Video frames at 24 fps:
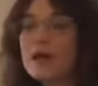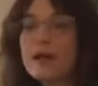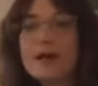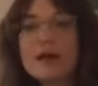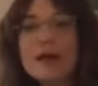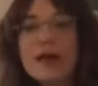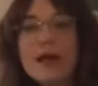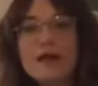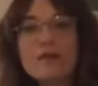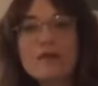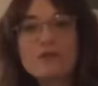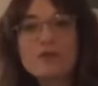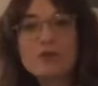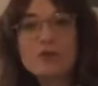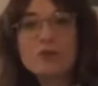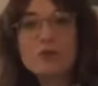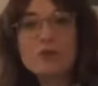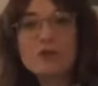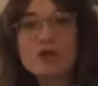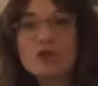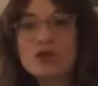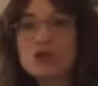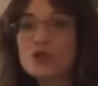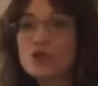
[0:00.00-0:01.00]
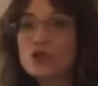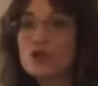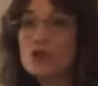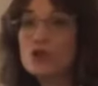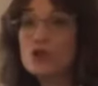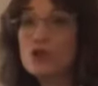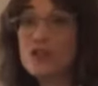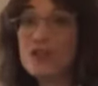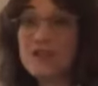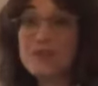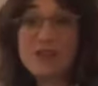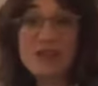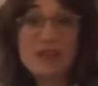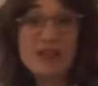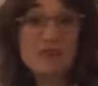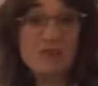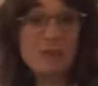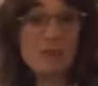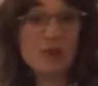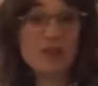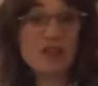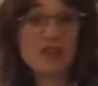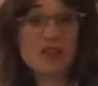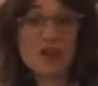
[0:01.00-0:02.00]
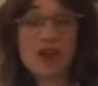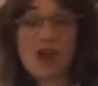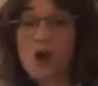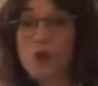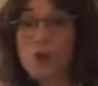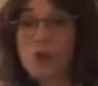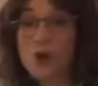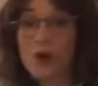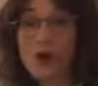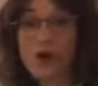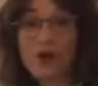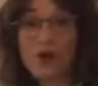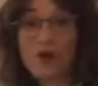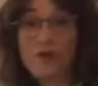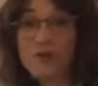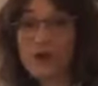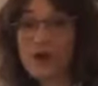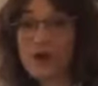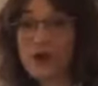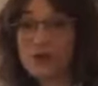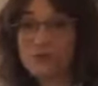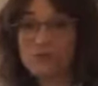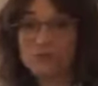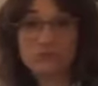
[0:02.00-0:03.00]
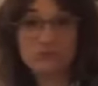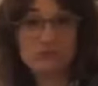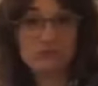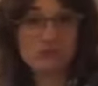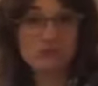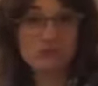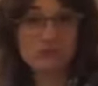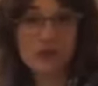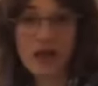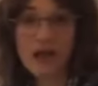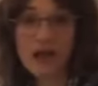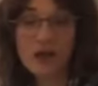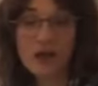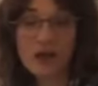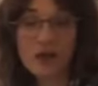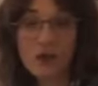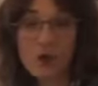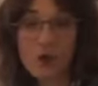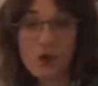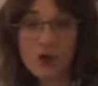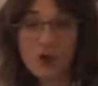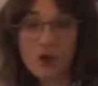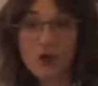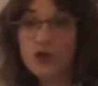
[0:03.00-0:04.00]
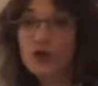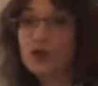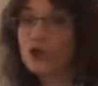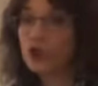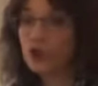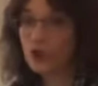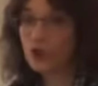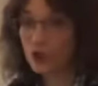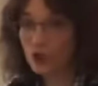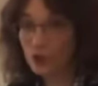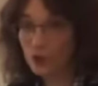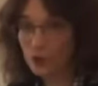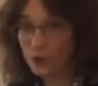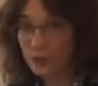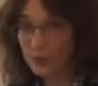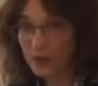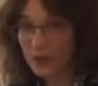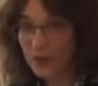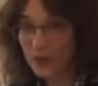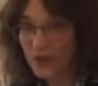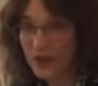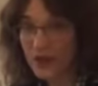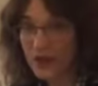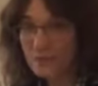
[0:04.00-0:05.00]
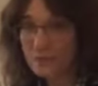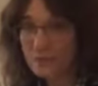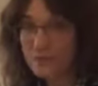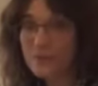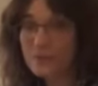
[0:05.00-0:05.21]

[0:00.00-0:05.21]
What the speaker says: if you even want to cut one out of a catalogue, you can go with that.